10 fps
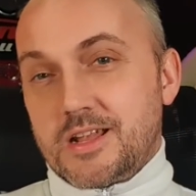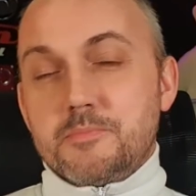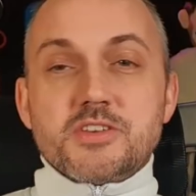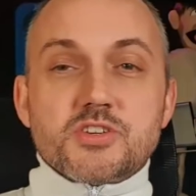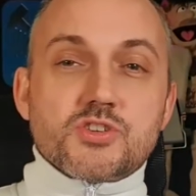And I
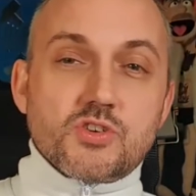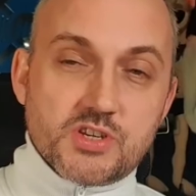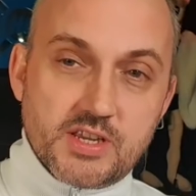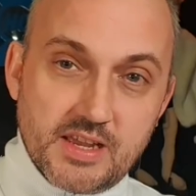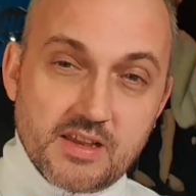mentioned Josh
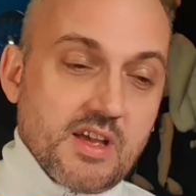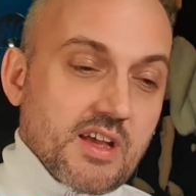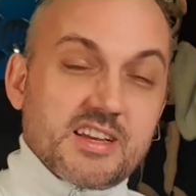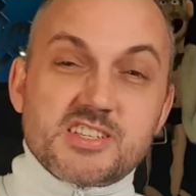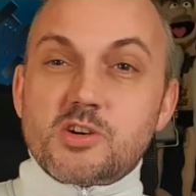King
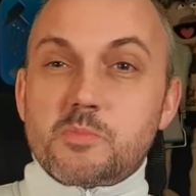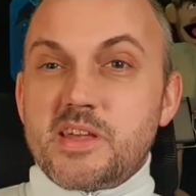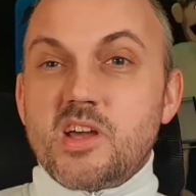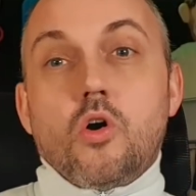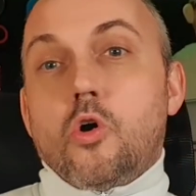because he'll
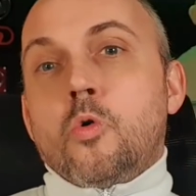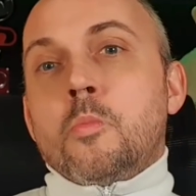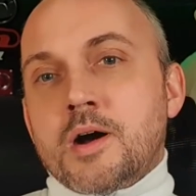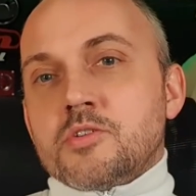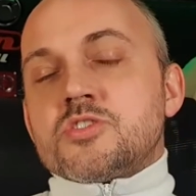be
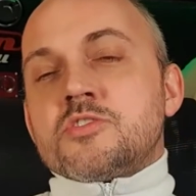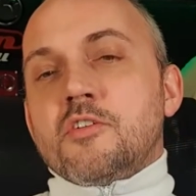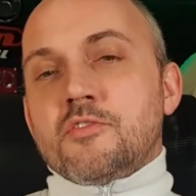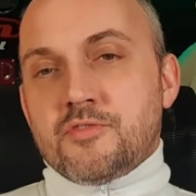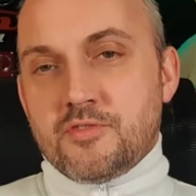almost
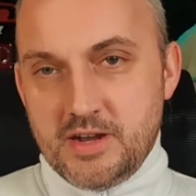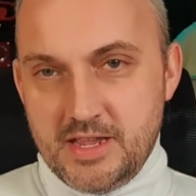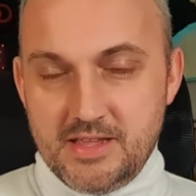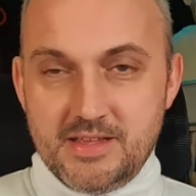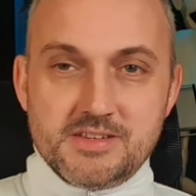
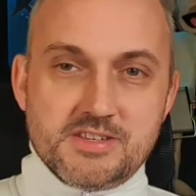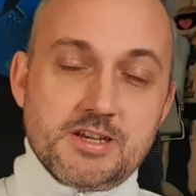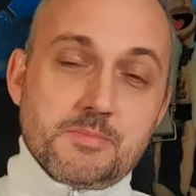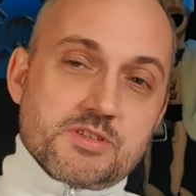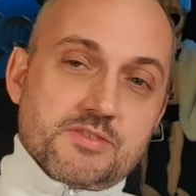free in
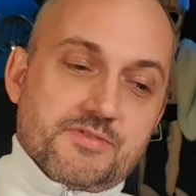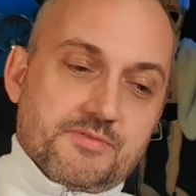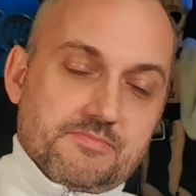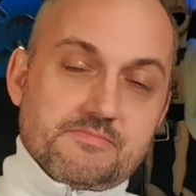terms of